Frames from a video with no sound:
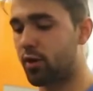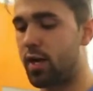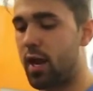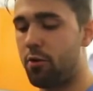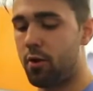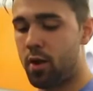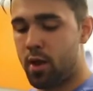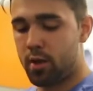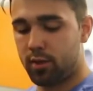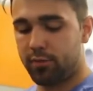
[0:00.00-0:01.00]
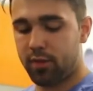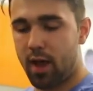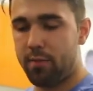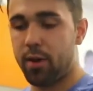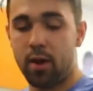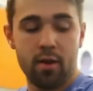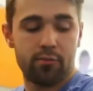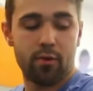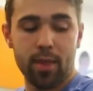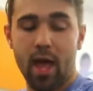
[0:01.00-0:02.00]
straighten out, lift
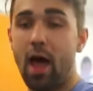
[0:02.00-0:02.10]
up from the